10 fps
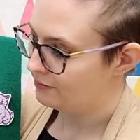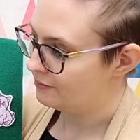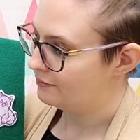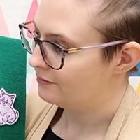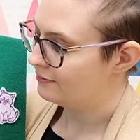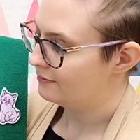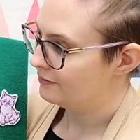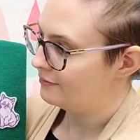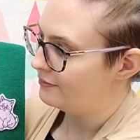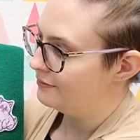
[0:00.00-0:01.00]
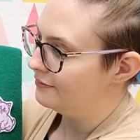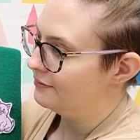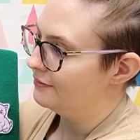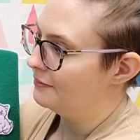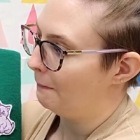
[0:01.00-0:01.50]

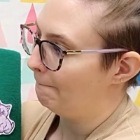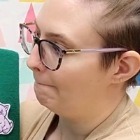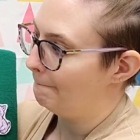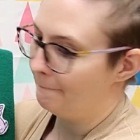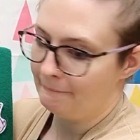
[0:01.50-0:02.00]
(no one is talking)